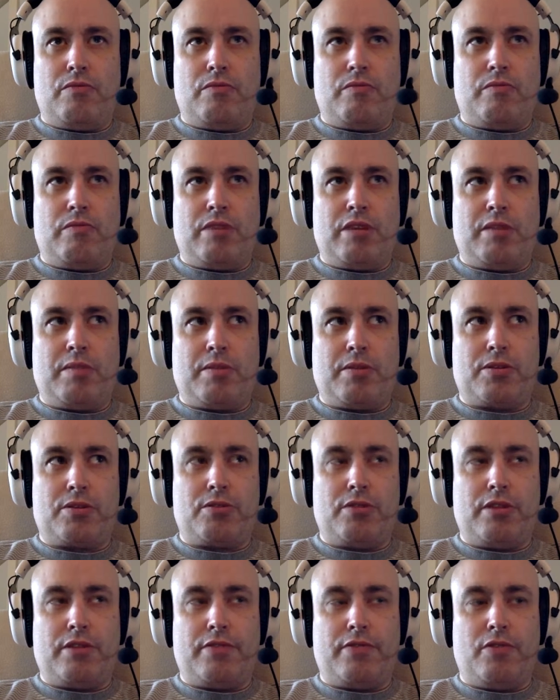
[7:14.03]
around about
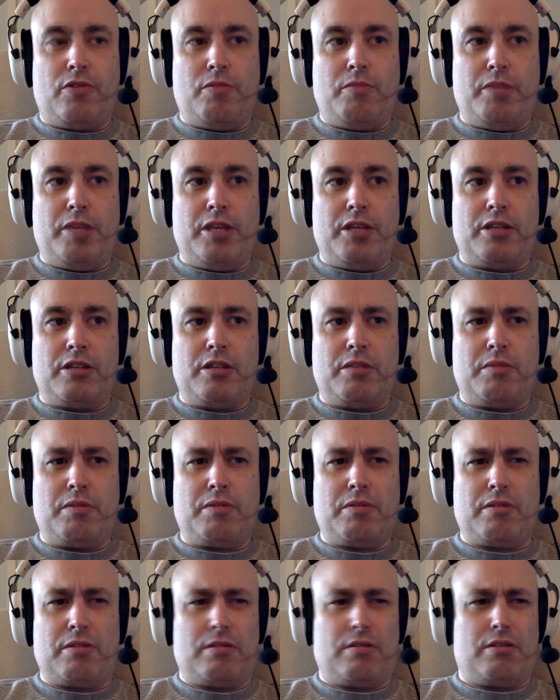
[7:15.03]
3 to 4 minutes, and you probably
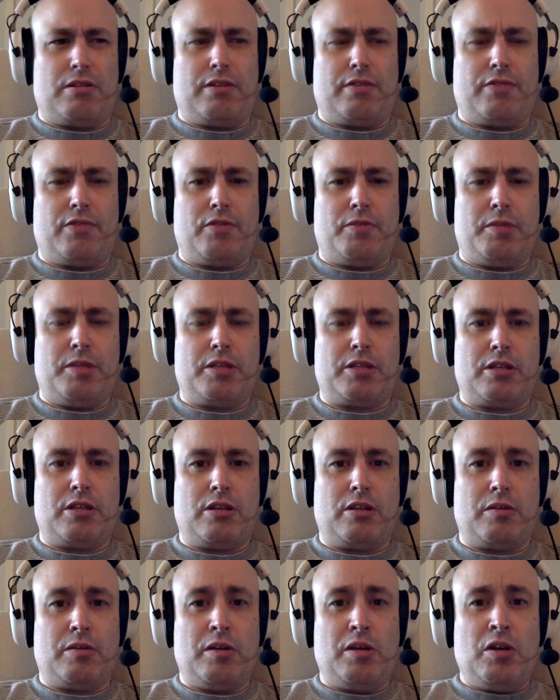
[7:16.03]
think 3 to 4 minutes is long.